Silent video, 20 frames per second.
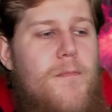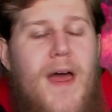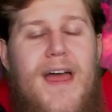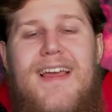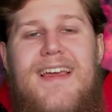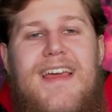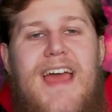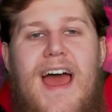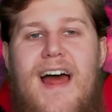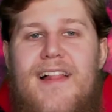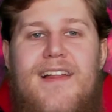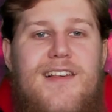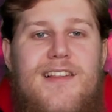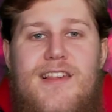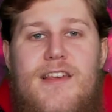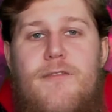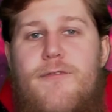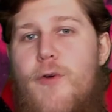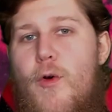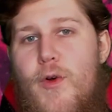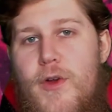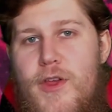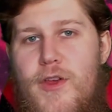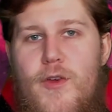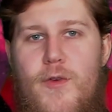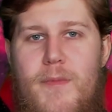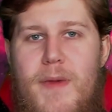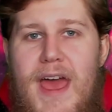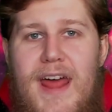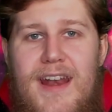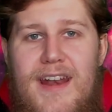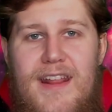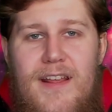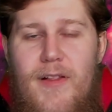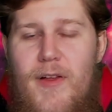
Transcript: a galaxy for humanity.